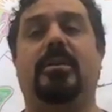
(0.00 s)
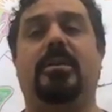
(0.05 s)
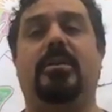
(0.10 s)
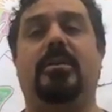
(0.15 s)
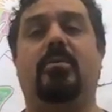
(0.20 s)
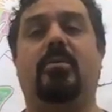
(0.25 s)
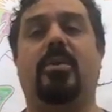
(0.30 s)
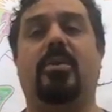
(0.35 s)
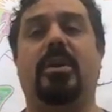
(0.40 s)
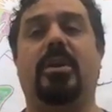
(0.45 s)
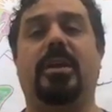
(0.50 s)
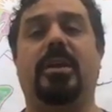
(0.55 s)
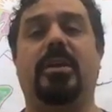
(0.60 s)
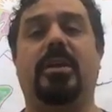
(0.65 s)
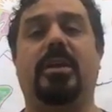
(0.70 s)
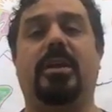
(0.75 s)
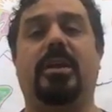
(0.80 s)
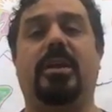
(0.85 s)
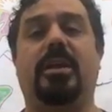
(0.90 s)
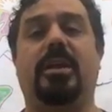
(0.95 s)
work
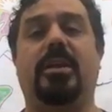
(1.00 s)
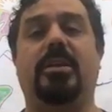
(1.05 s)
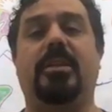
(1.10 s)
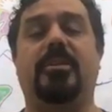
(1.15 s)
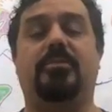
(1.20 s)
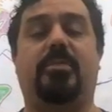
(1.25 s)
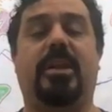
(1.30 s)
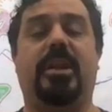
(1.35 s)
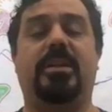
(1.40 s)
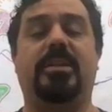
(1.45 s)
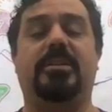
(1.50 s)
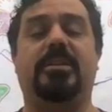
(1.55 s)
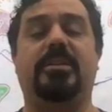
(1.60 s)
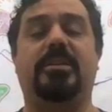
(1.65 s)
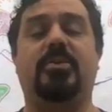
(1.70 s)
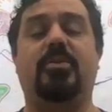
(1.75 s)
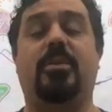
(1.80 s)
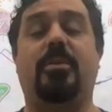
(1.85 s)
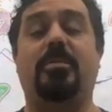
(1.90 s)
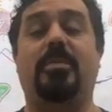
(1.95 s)
and this practice
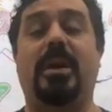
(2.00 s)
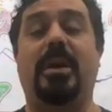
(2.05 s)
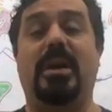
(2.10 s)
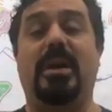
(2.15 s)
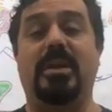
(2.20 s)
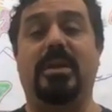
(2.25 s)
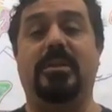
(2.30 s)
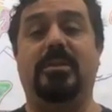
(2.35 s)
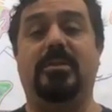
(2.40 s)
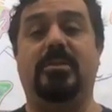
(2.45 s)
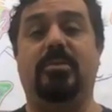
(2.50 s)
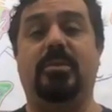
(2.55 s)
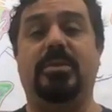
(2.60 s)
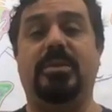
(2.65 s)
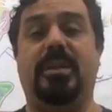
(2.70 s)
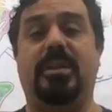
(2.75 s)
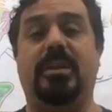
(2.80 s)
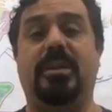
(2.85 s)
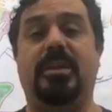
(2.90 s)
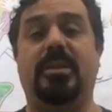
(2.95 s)
into our bodies, which
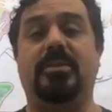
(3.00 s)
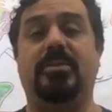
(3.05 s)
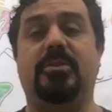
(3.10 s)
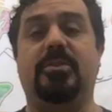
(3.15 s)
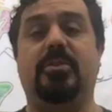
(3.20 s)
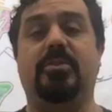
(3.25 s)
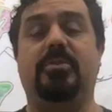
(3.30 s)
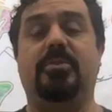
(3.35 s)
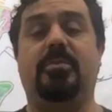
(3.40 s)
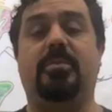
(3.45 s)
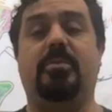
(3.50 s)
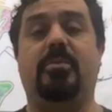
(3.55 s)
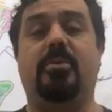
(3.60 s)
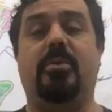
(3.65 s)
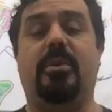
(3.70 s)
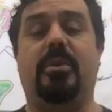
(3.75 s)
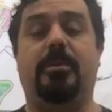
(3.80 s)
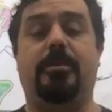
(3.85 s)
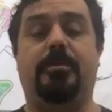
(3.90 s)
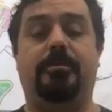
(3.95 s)
I think is also
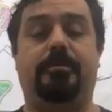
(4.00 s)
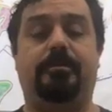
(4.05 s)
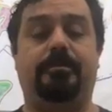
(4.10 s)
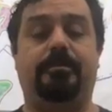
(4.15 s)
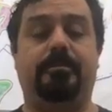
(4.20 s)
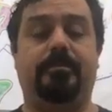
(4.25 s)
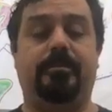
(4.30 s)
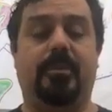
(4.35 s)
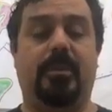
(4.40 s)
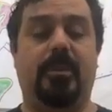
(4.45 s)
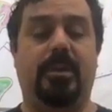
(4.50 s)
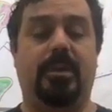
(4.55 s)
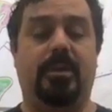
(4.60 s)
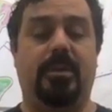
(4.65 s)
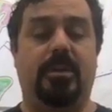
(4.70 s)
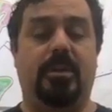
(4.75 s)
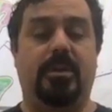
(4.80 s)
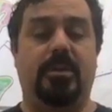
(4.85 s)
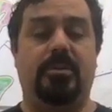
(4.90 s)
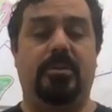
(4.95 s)
important.
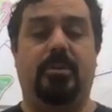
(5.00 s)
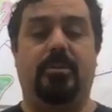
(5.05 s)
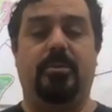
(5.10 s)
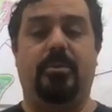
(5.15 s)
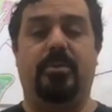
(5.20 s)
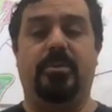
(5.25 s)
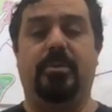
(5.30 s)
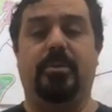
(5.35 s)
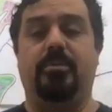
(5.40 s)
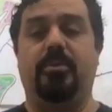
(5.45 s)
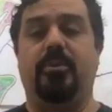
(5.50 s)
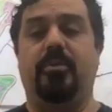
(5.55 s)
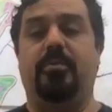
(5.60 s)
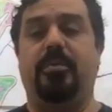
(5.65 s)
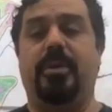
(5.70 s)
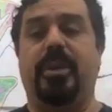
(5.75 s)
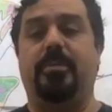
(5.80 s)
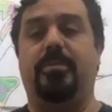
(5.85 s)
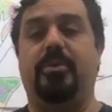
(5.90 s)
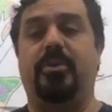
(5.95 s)
So I'm going to move
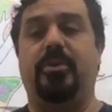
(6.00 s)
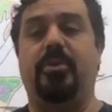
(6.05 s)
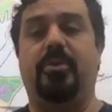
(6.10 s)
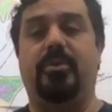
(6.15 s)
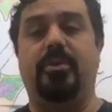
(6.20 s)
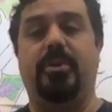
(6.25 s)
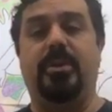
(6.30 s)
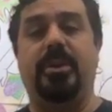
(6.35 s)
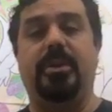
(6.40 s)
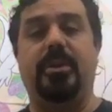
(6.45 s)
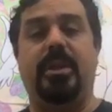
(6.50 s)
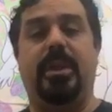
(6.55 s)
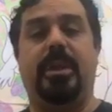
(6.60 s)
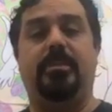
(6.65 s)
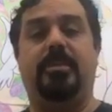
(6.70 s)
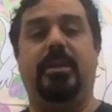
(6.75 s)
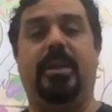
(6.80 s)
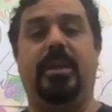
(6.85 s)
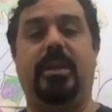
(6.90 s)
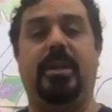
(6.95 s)
my computer
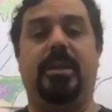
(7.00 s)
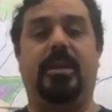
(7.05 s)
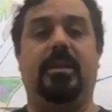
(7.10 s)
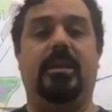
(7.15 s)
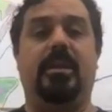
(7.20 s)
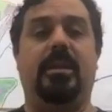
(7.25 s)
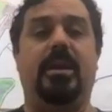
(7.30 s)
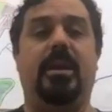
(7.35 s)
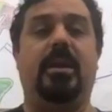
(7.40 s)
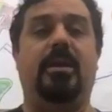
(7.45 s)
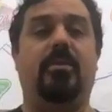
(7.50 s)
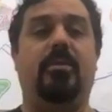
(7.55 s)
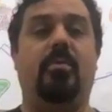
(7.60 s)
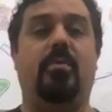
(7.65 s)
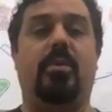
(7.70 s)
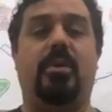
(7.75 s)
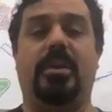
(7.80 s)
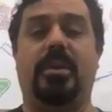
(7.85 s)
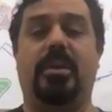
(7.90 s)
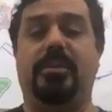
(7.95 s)
and begin the
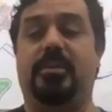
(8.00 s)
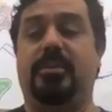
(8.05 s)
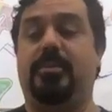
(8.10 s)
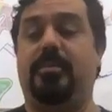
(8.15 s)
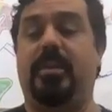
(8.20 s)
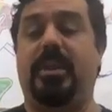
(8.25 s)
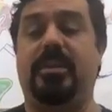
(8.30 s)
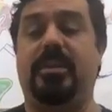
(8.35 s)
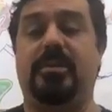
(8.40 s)
work in the space